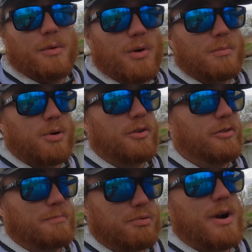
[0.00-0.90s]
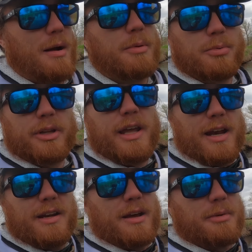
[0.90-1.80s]
one person probably
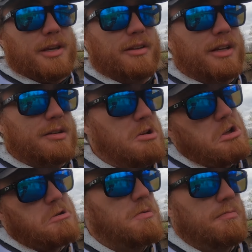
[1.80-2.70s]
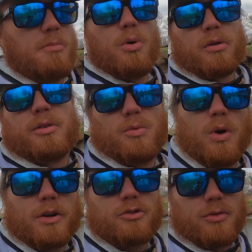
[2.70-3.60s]
ended up killing more than
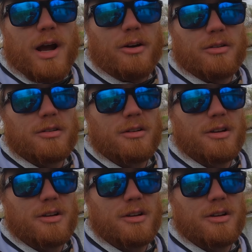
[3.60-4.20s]
one trout